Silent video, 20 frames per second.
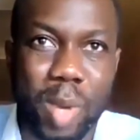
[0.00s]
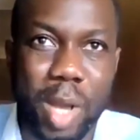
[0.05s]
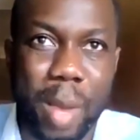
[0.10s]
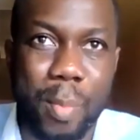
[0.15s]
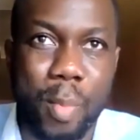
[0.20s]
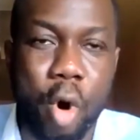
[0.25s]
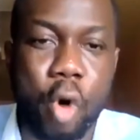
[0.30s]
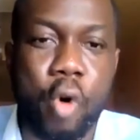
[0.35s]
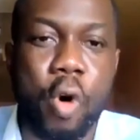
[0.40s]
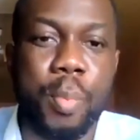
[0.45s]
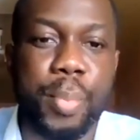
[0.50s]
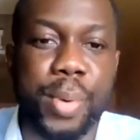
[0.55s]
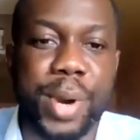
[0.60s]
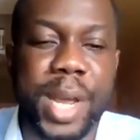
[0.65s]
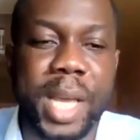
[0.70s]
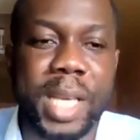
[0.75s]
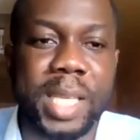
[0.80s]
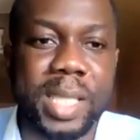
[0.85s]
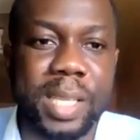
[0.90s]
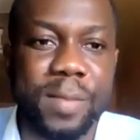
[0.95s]
a more
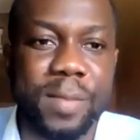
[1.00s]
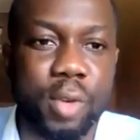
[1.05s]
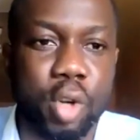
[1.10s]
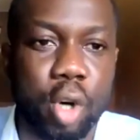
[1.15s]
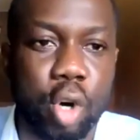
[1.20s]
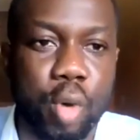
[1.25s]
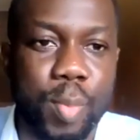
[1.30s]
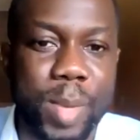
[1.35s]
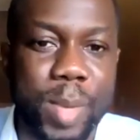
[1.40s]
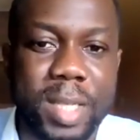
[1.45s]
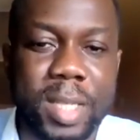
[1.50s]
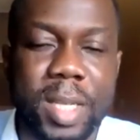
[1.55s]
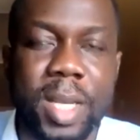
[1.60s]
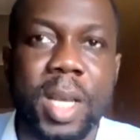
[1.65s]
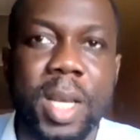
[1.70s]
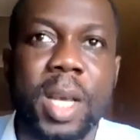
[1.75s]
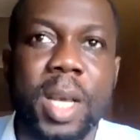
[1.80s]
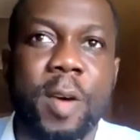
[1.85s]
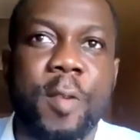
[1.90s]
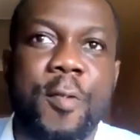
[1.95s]
comprehensive document
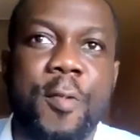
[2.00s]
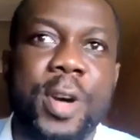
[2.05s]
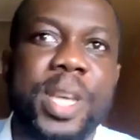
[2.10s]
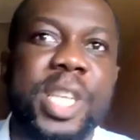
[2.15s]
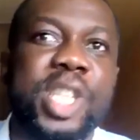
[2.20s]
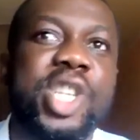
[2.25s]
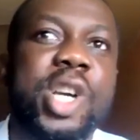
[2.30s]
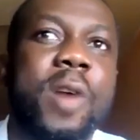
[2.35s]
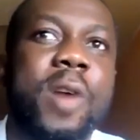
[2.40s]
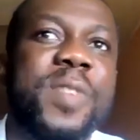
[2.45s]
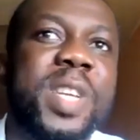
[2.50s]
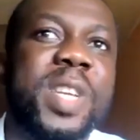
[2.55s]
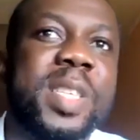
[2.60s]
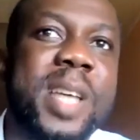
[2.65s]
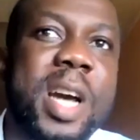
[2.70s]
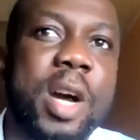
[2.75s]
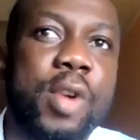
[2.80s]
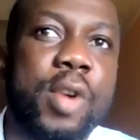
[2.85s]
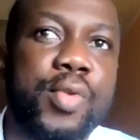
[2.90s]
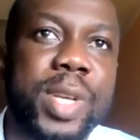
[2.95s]
for each of these
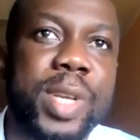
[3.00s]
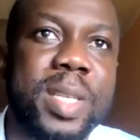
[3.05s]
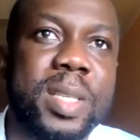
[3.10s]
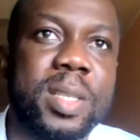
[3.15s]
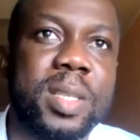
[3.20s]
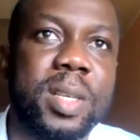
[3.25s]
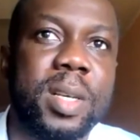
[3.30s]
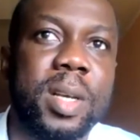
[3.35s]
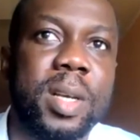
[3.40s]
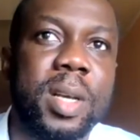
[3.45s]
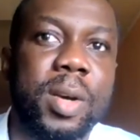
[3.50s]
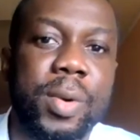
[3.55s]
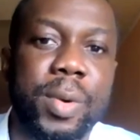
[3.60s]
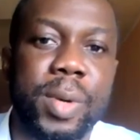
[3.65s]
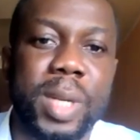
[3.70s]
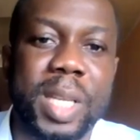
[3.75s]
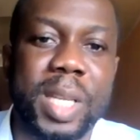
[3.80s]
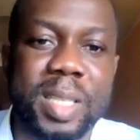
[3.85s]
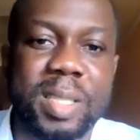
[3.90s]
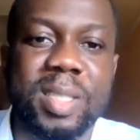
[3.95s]
countries
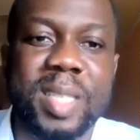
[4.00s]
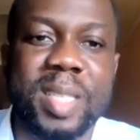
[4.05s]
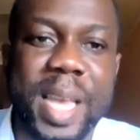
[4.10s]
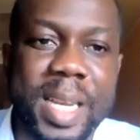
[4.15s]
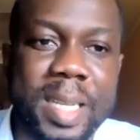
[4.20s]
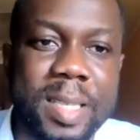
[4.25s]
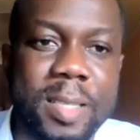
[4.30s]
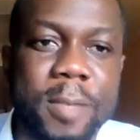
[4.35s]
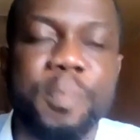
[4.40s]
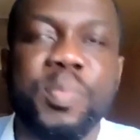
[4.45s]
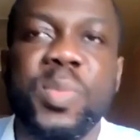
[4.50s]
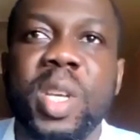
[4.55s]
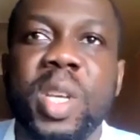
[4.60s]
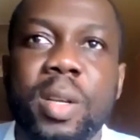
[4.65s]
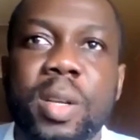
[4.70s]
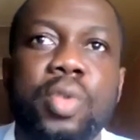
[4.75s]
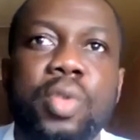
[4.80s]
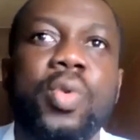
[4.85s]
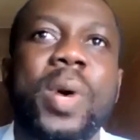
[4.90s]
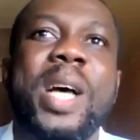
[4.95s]
or these states
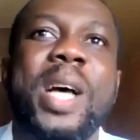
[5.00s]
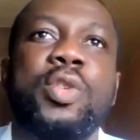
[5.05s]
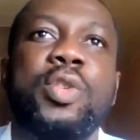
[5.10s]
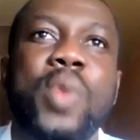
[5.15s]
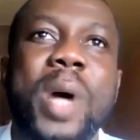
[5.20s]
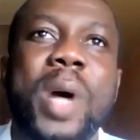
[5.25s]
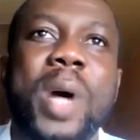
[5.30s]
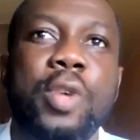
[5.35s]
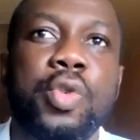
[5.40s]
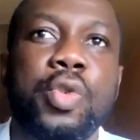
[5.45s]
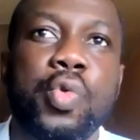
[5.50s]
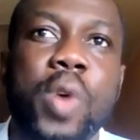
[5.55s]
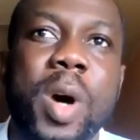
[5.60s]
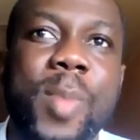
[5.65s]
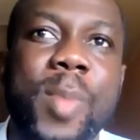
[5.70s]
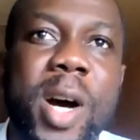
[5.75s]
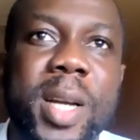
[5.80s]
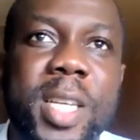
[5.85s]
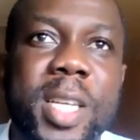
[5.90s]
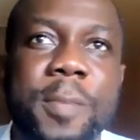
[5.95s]
to as to how to go
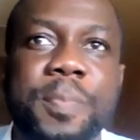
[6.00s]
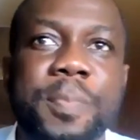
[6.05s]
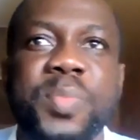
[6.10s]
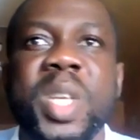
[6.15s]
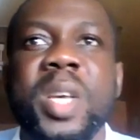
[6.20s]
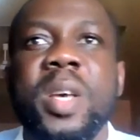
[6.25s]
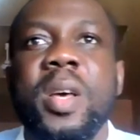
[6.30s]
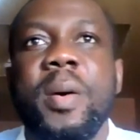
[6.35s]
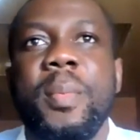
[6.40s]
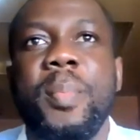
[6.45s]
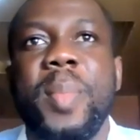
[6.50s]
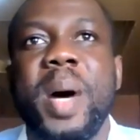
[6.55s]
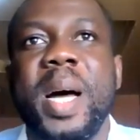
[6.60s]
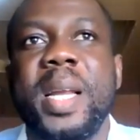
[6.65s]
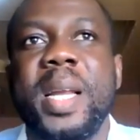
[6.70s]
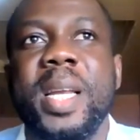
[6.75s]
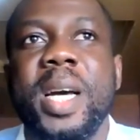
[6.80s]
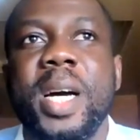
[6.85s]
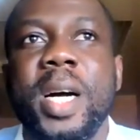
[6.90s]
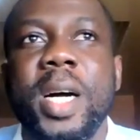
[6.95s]
about it.
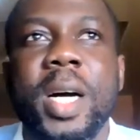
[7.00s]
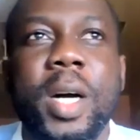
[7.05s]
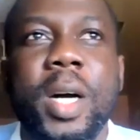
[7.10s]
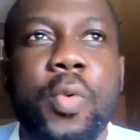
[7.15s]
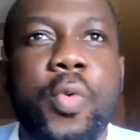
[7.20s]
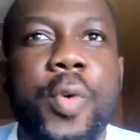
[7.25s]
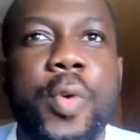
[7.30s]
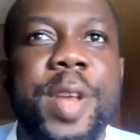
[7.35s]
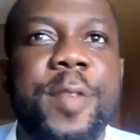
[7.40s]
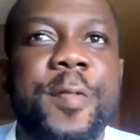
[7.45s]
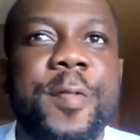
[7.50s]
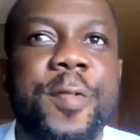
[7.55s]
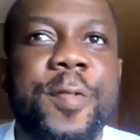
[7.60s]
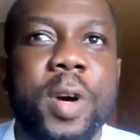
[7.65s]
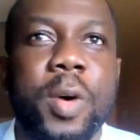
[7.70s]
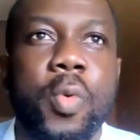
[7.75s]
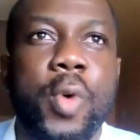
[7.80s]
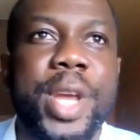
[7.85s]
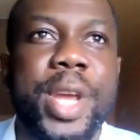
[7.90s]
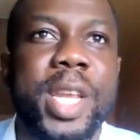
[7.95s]
But uh, going
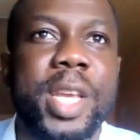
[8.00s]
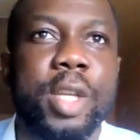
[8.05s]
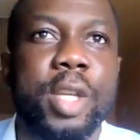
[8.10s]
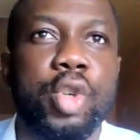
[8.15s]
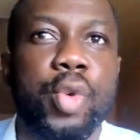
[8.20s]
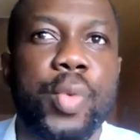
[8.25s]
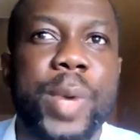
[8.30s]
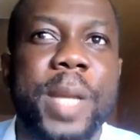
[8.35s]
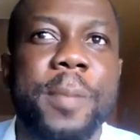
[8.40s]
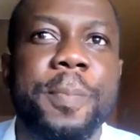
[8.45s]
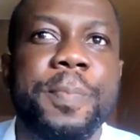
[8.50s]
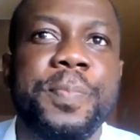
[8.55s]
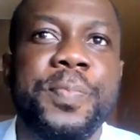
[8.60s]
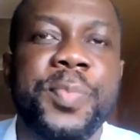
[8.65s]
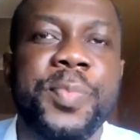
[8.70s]
uh, going into it,